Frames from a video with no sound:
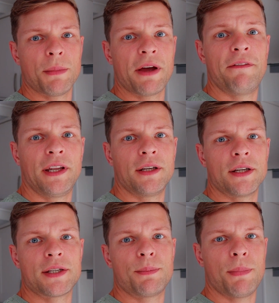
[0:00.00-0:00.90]
my
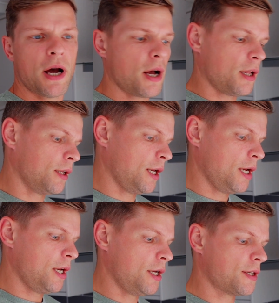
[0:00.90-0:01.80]
FitnessPal
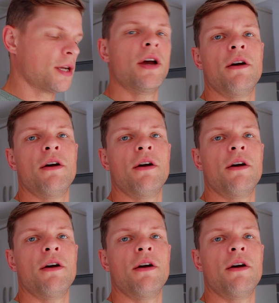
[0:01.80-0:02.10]
is